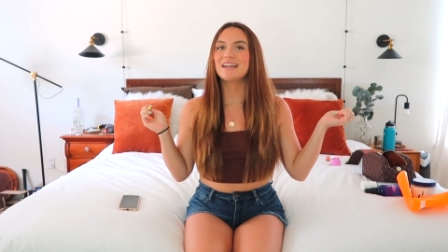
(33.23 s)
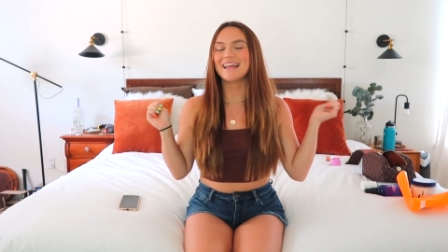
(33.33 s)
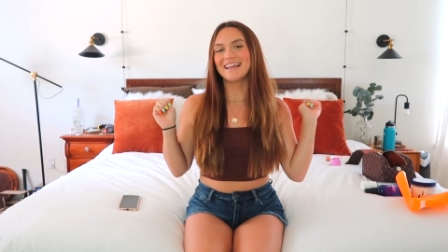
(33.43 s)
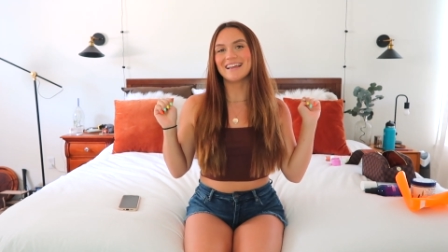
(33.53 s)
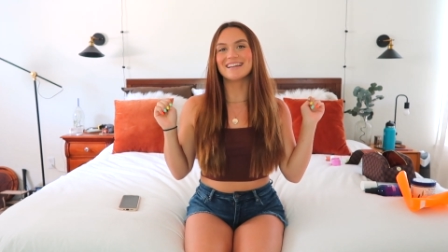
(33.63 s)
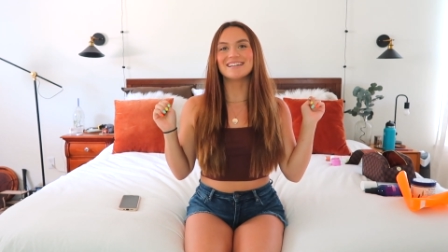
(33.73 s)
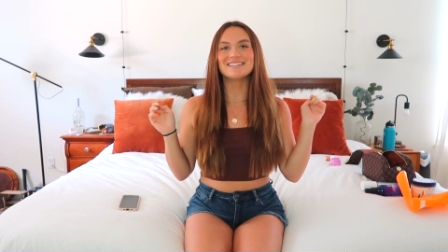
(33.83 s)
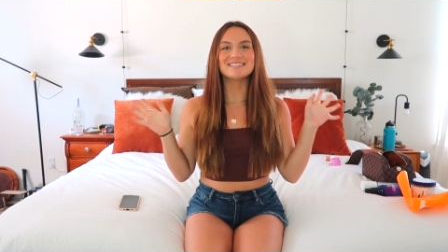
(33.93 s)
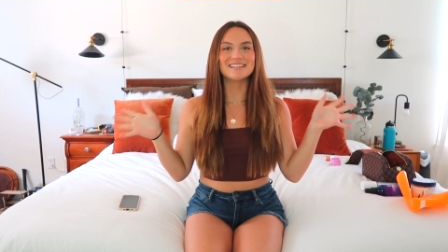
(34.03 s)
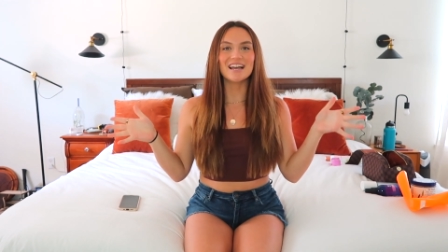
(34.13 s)

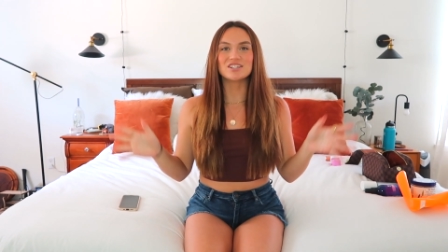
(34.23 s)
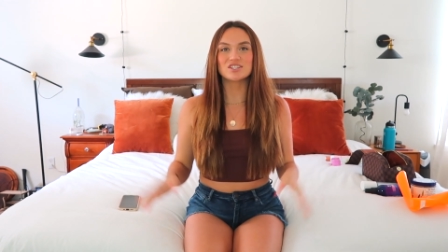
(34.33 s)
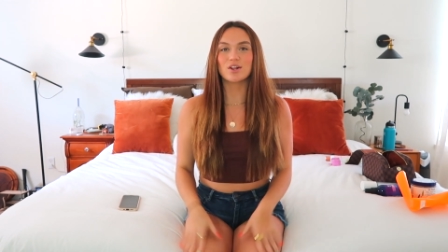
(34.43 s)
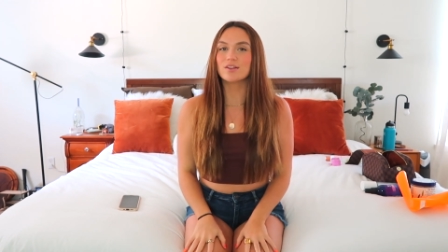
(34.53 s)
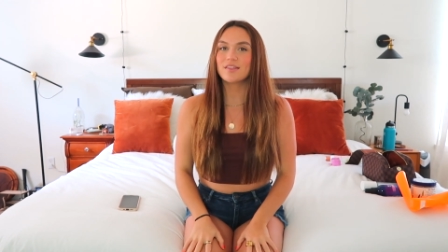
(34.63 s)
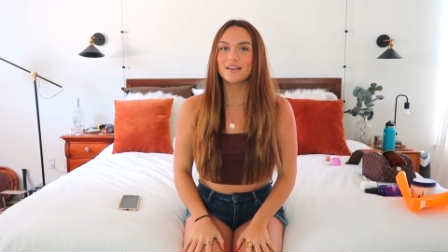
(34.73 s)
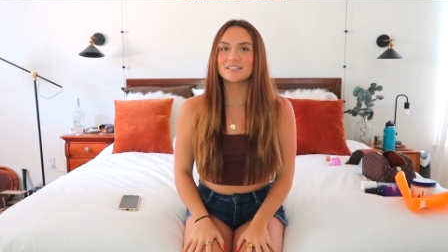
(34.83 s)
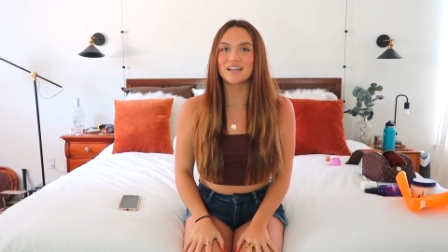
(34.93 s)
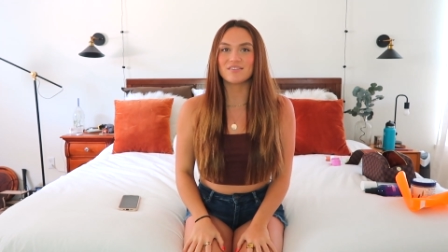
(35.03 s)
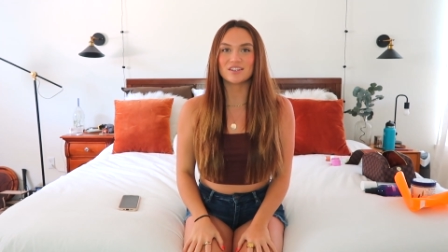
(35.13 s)
And yeah, just all the things
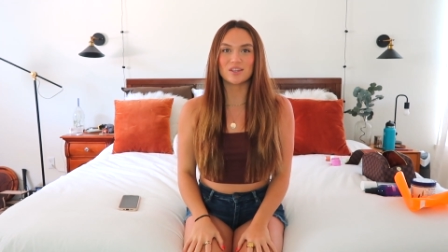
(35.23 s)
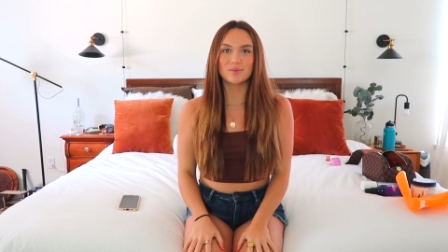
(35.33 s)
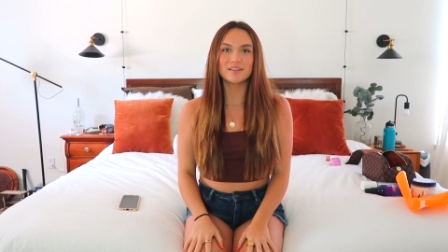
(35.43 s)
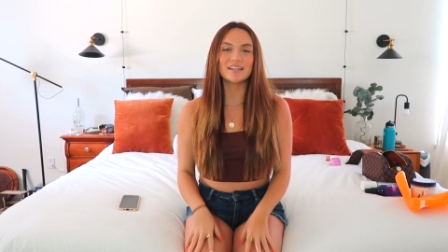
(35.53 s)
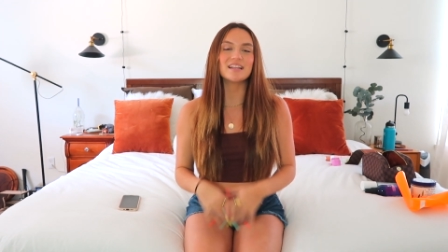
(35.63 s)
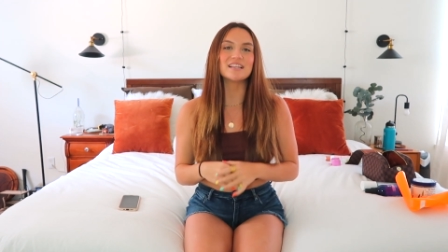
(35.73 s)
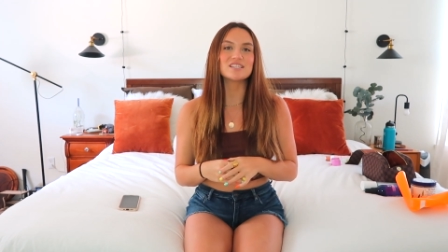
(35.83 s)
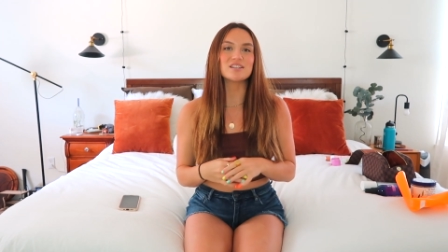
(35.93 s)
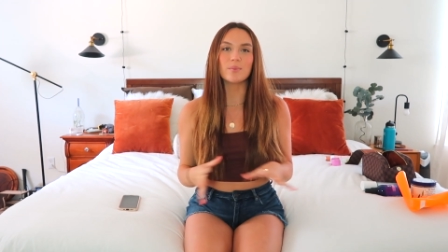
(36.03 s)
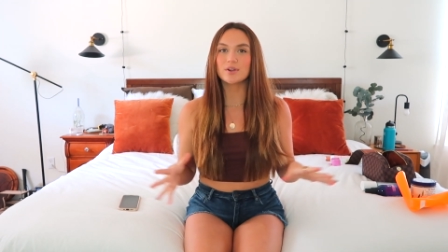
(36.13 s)
that I've accumulated
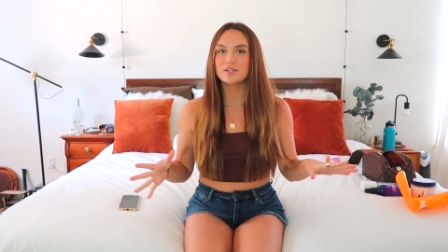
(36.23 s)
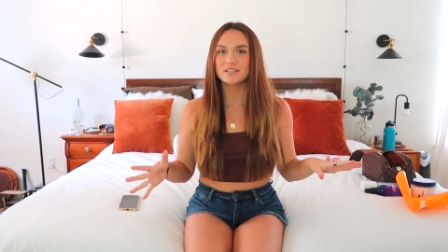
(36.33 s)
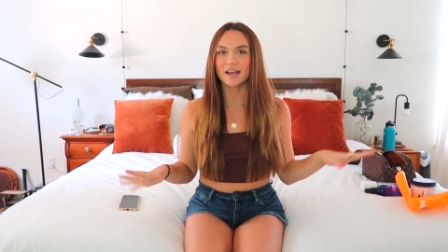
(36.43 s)
this summer to